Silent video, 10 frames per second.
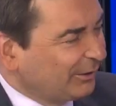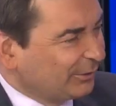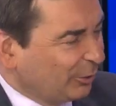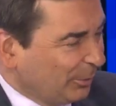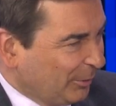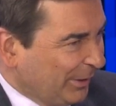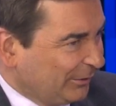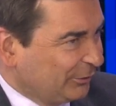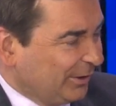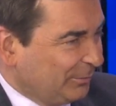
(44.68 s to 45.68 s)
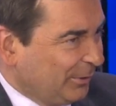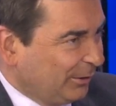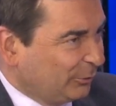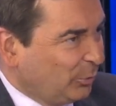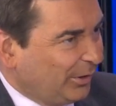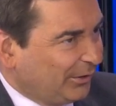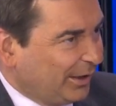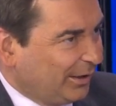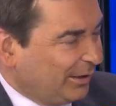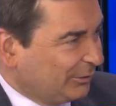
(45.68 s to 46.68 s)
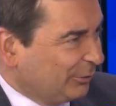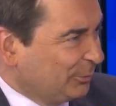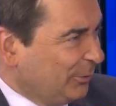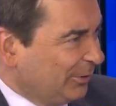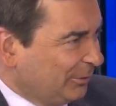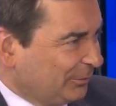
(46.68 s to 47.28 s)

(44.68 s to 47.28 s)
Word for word: us a little bit about the state parks, where they are at this point.